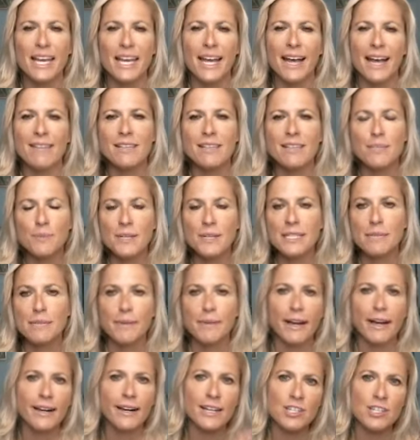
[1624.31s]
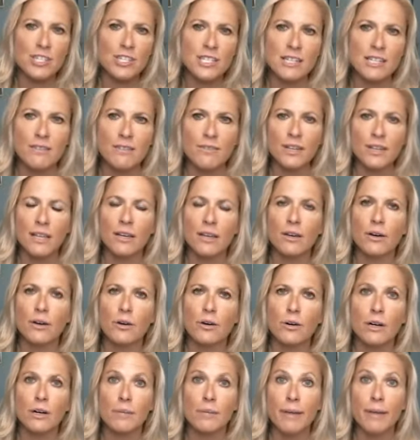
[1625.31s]
And this brings it back. I just did a
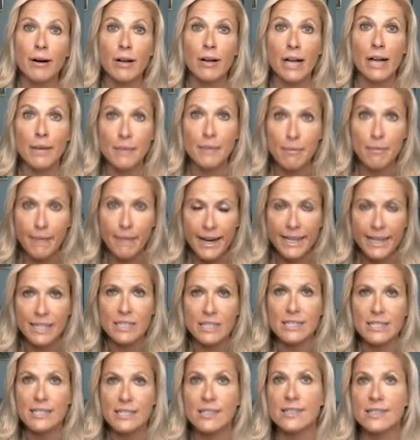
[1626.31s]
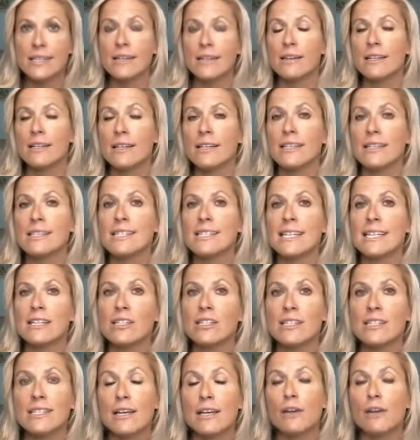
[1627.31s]
video about coming back into
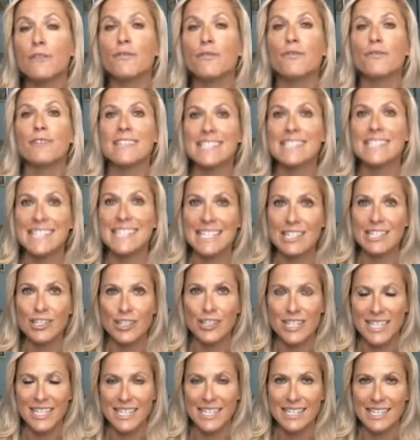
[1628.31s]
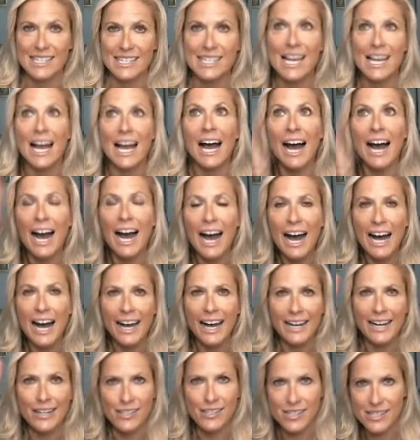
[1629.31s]
self-centeredness,
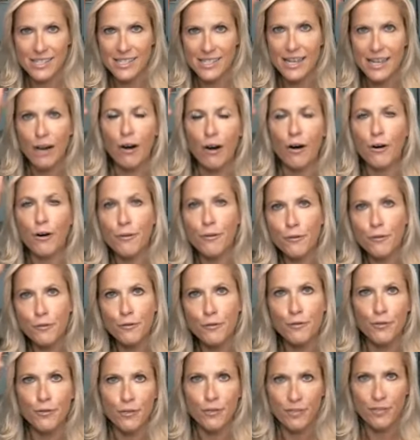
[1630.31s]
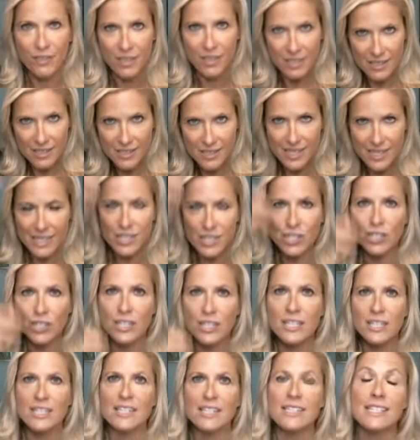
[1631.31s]
higher self,
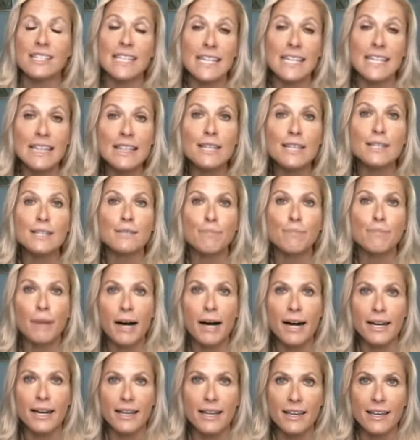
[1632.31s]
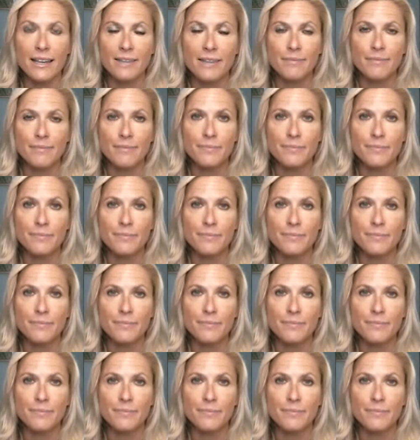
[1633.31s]
centeredness in this body.